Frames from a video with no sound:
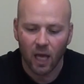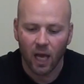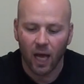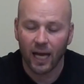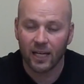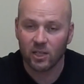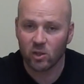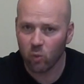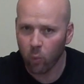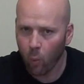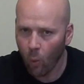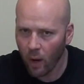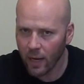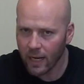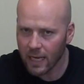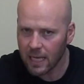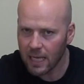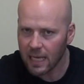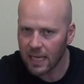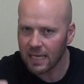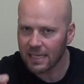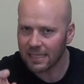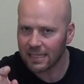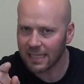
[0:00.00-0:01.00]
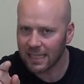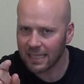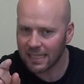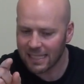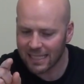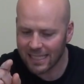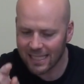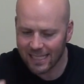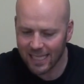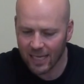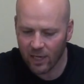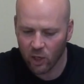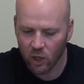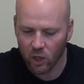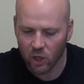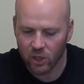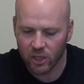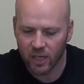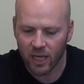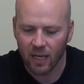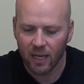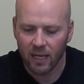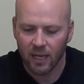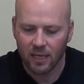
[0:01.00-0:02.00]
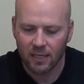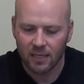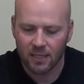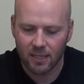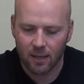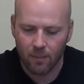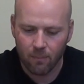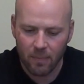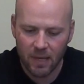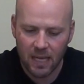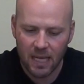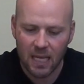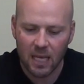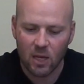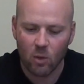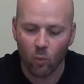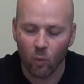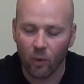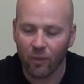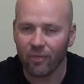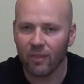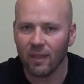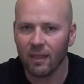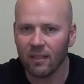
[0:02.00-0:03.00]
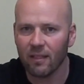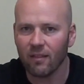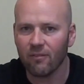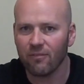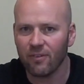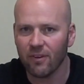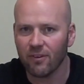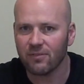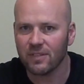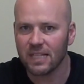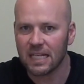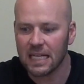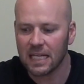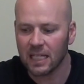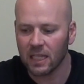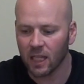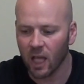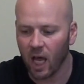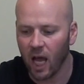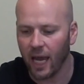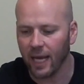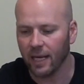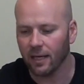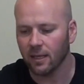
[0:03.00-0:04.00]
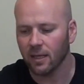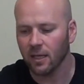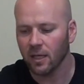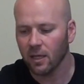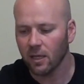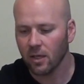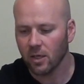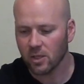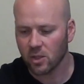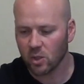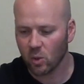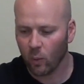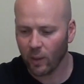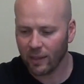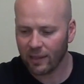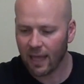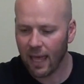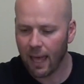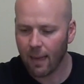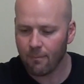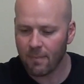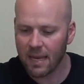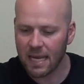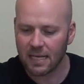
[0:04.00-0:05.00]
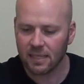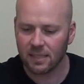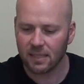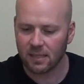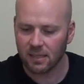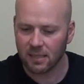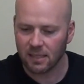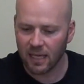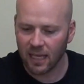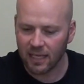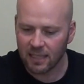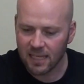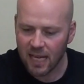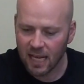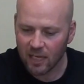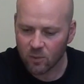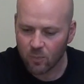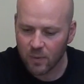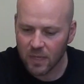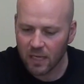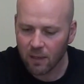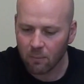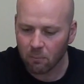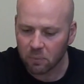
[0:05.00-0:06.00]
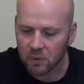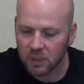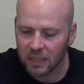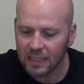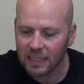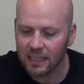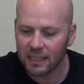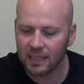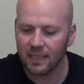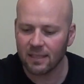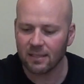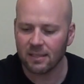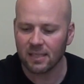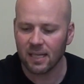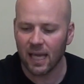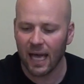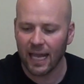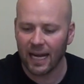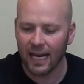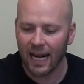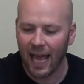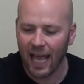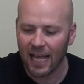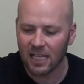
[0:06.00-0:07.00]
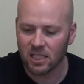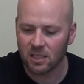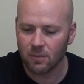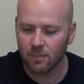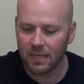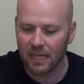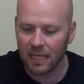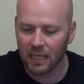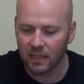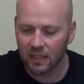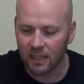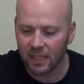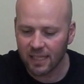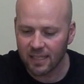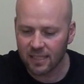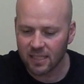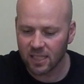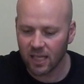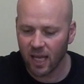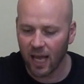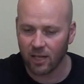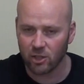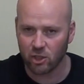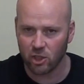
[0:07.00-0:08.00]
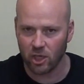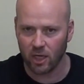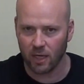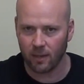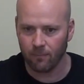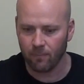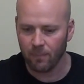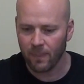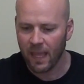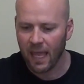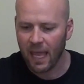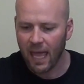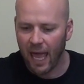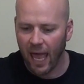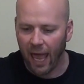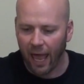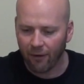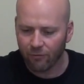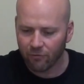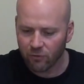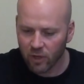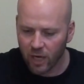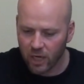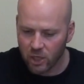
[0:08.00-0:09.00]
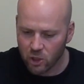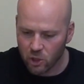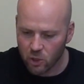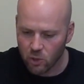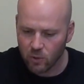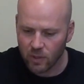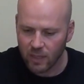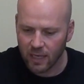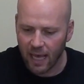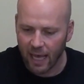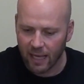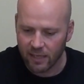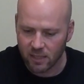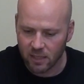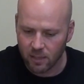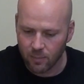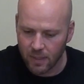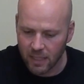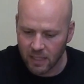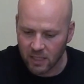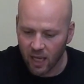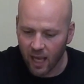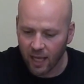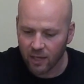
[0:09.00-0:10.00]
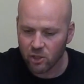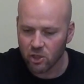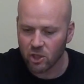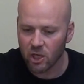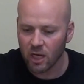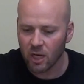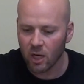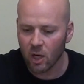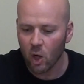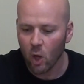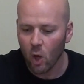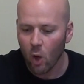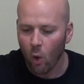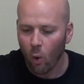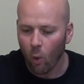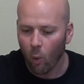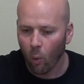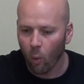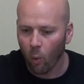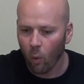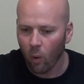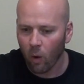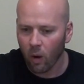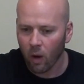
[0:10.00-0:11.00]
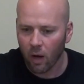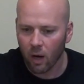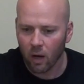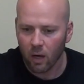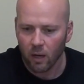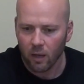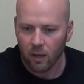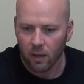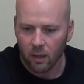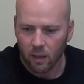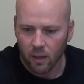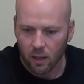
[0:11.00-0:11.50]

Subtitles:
A 20 is considered to be within the 15 line. So what that means is it doesn't have to be completely inside, it has to be at least touching. After I shoot, it has to be touching or